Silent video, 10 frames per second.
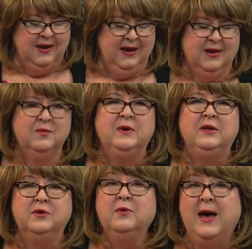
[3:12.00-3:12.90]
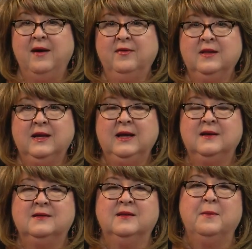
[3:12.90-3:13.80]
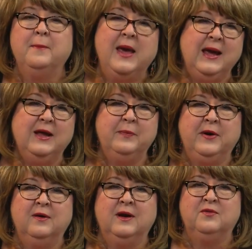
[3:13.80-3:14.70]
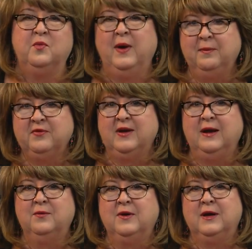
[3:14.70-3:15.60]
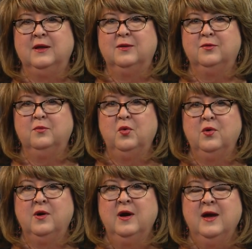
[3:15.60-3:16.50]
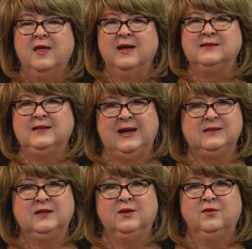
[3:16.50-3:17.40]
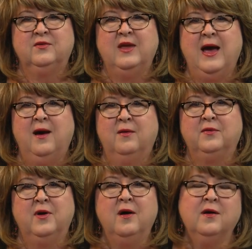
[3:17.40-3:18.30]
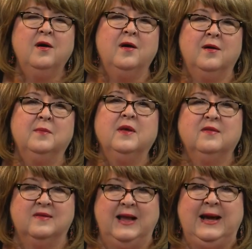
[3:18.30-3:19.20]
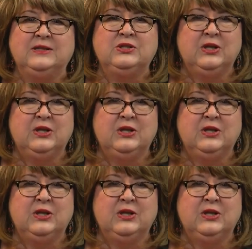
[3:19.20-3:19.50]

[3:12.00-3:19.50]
And we do have a link to the Make It Paradise website where you can learn more. That's at actionnewsnow.com slash